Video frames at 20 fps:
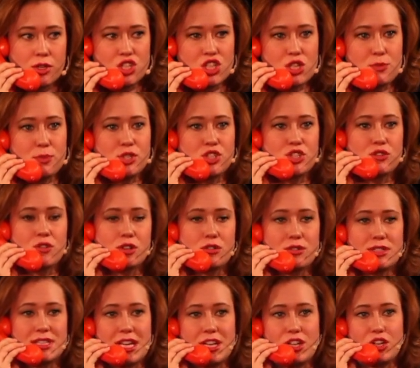she put your Uncle
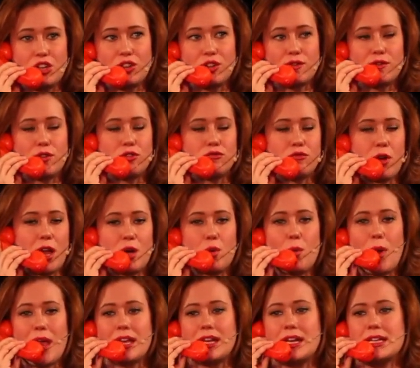Sandy on the phone right
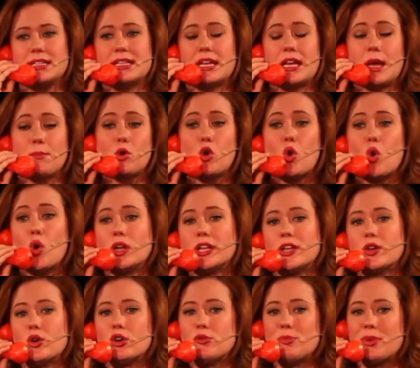away, and I said, I'm
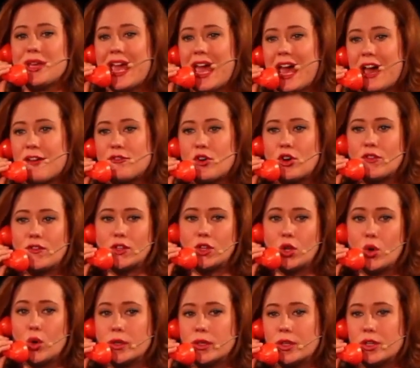calling on behalf of a
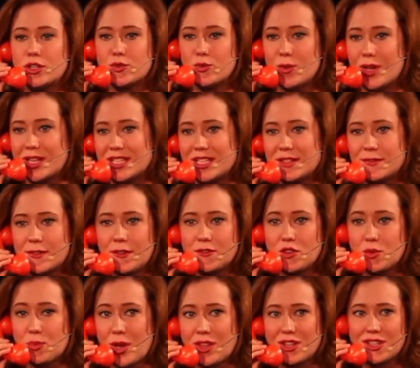long lost relative of
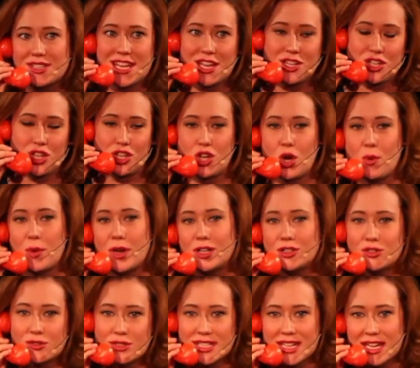your brother's. And you know what
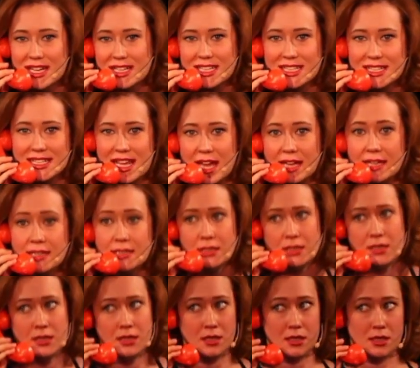Uncle Sandy said?
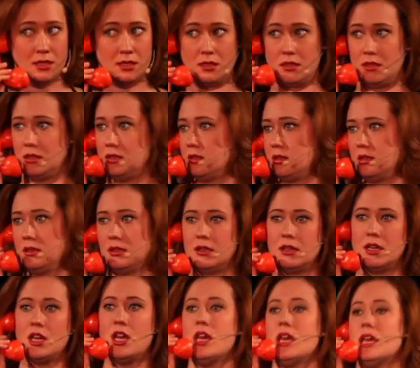Mm.
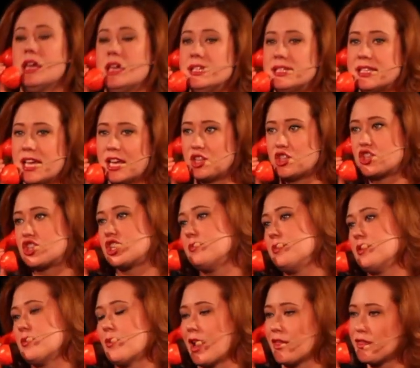He said, she
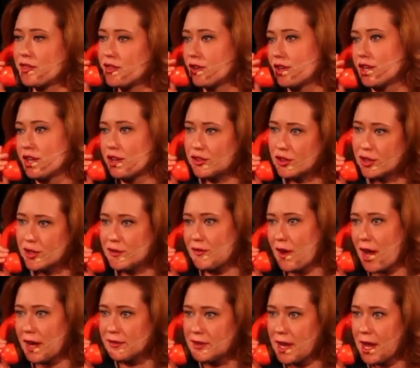be what, 30 or
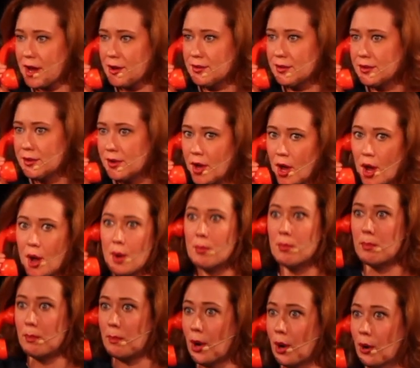35 now?
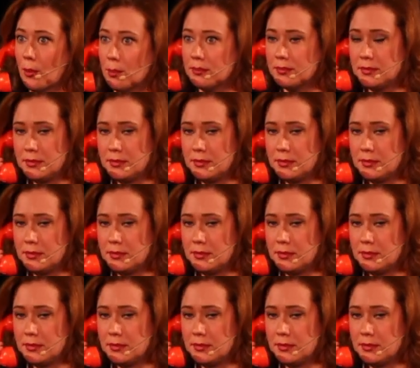Boom.